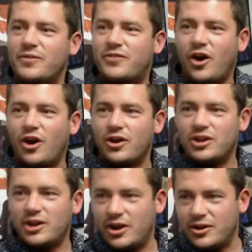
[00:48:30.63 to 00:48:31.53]
We've
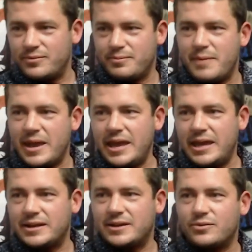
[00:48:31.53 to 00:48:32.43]
got
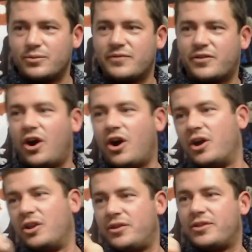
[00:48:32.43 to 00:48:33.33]
meat. We've
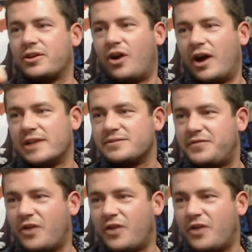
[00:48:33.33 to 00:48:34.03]
got the guys at